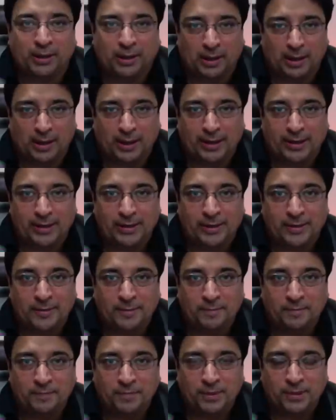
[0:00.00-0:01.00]
client
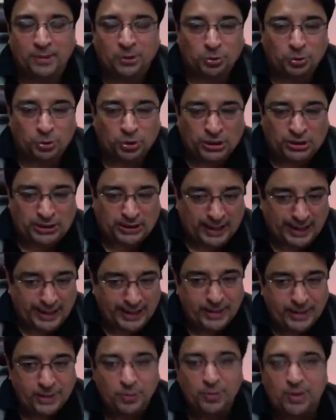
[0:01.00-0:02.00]
to
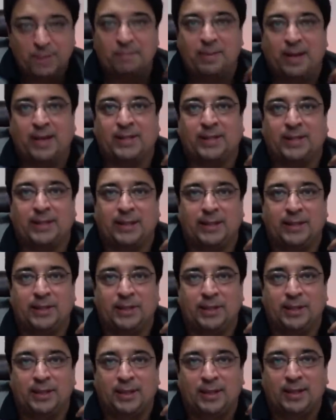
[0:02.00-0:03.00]
send you a
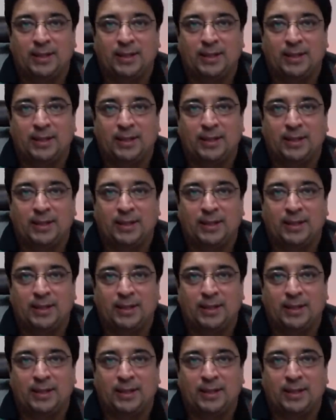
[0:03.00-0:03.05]
message,